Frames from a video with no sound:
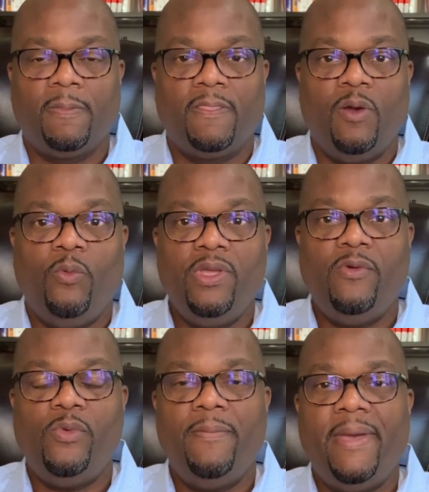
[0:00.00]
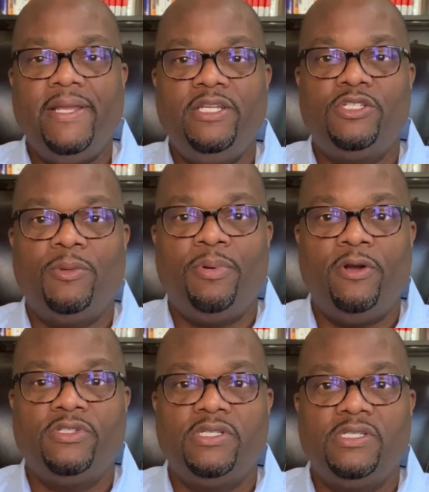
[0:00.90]
We may need to
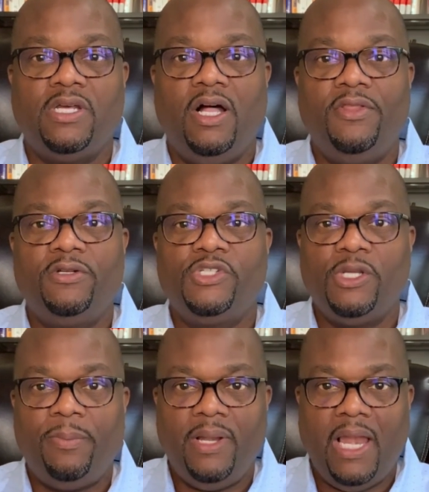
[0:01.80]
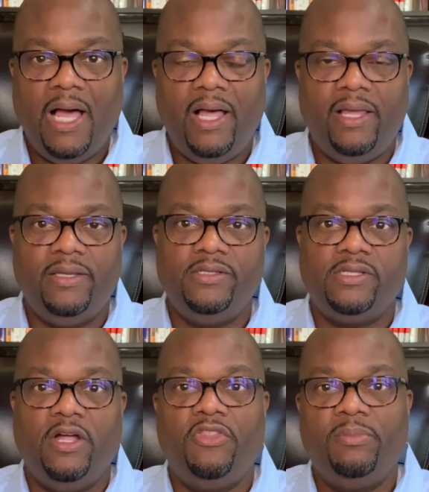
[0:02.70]
purchase other supplies,
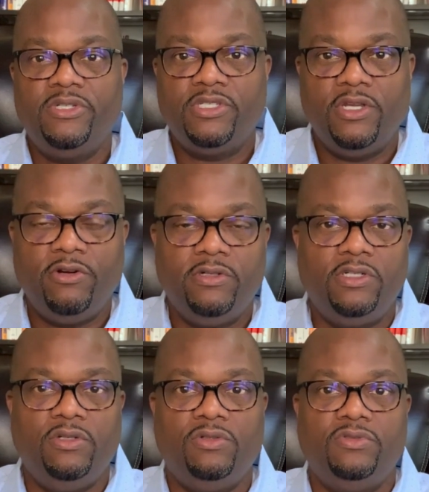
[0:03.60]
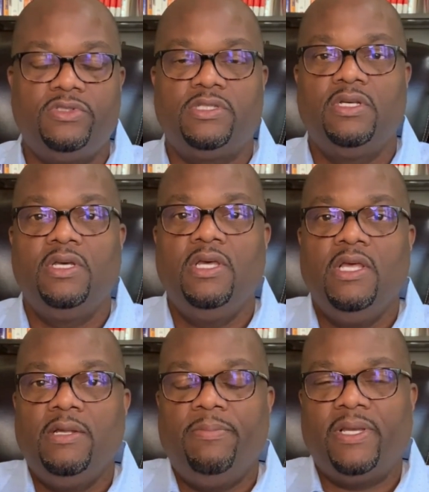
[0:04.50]
other materials,
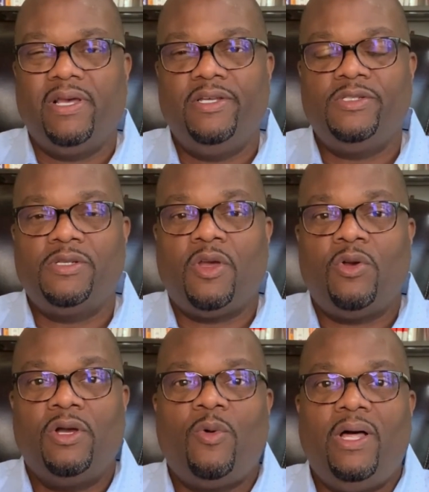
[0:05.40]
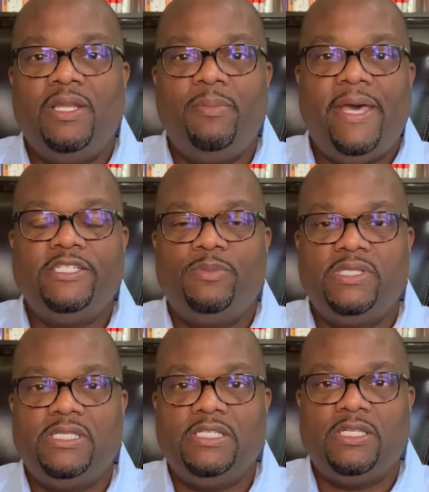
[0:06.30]
because a quality management
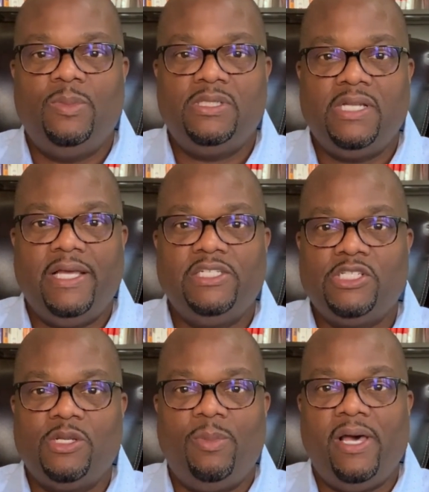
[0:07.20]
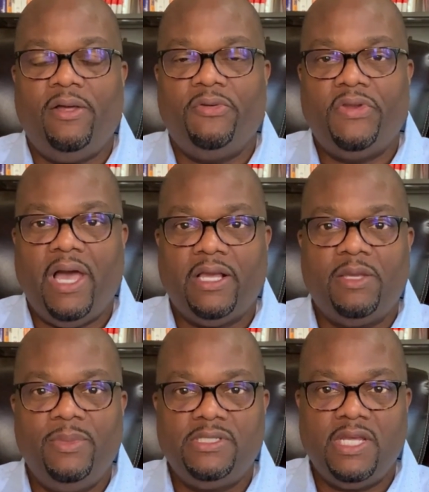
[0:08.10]
system is not just about
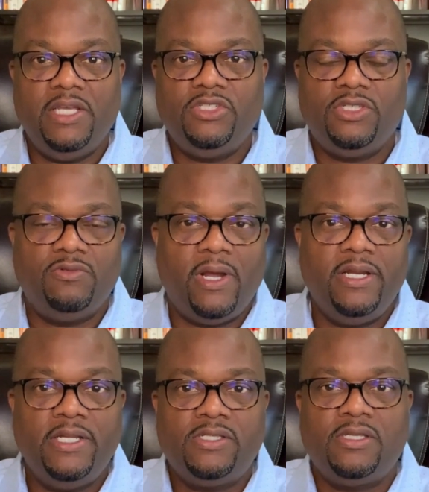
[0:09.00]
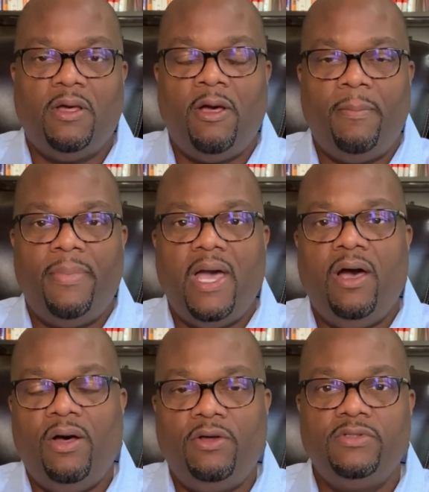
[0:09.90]
documentation, right? It's
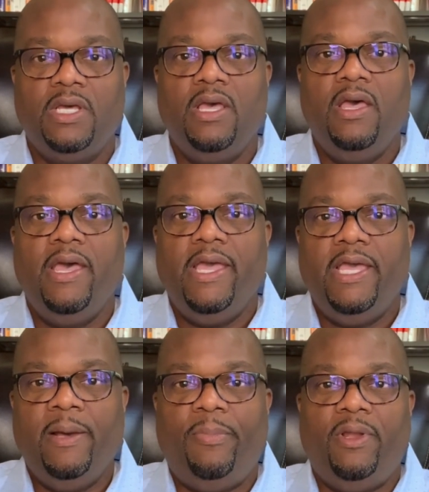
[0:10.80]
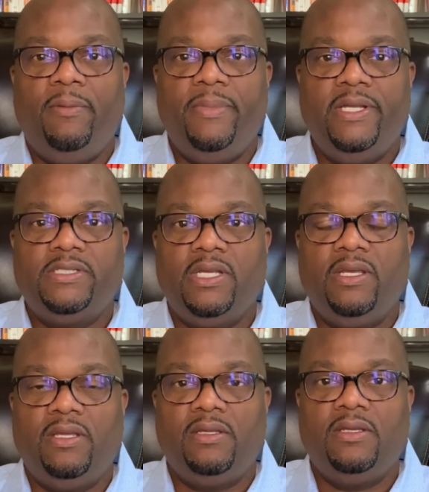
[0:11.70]
about
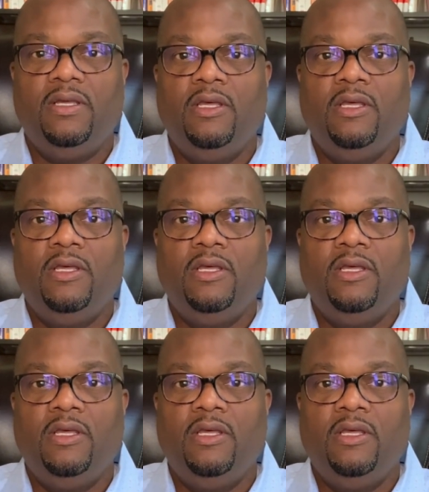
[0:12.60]
implementing